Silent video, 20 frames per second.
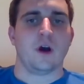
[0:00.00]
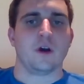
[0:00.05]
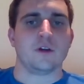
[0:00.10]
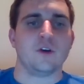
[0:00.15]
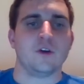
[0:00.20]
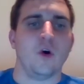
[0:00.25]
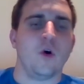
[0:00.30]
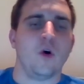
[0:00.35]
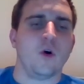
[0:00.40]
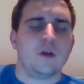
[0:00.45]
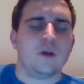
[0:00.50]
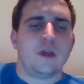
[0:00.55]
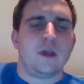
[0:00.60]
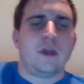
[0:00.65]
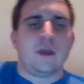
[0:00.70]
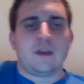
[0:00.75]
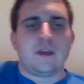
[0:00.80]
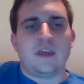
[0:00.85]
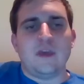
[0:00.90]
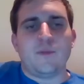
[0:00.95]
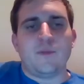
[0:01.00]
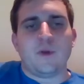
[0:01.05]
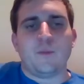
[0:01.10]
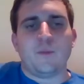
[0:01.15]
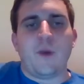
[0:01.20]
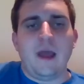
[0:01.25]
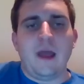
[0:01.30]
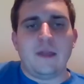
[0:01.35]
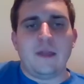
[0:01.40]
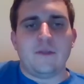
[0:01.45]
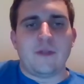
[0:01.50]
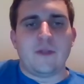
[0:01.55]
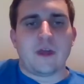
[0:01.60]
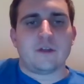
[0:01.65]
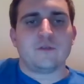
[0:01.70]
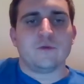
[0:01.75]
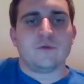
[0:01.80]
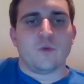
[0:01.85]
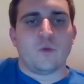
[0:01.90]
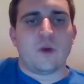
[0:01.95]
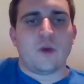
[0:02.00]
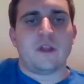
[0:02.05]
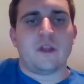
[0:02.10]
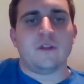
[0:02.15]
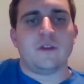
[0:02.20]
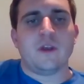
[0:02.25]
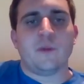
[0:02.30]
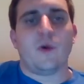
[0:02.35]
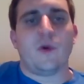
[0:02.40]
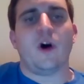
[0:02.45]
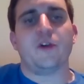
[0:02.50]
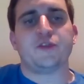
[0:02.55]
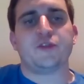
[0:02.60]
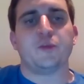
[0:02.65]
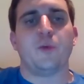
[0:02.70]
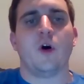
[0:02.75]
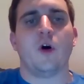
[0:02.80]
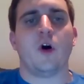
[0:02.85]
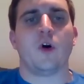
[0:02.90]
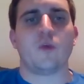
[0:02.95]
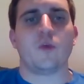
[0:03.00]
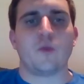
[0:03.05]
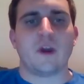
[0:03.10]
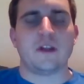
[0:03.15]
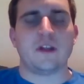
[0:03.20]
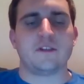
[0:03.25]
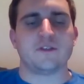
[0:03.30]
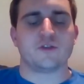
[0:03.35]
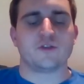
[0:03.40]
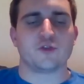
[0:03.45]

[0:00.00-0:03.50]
goal. Keep in mind that when the Apostle Paul writes